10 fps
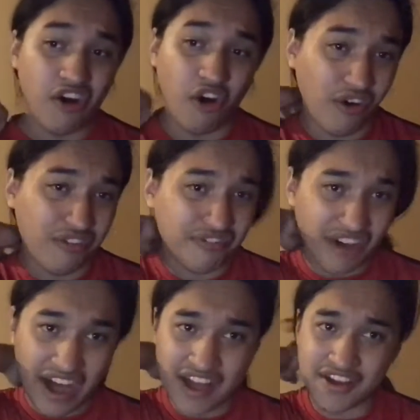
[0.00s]
all
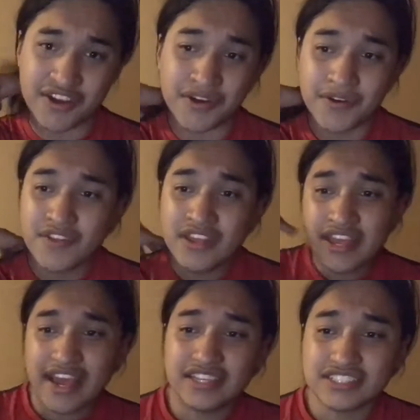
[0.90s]
fire,
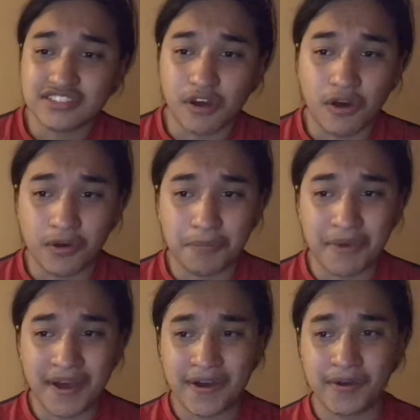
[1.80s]
and it's all
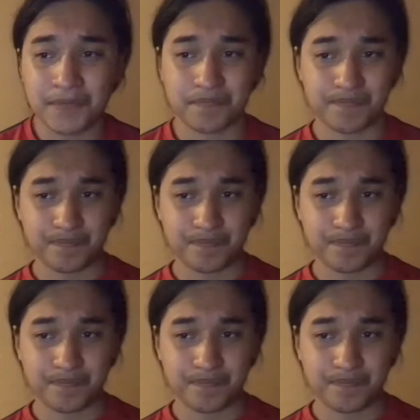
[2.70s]
about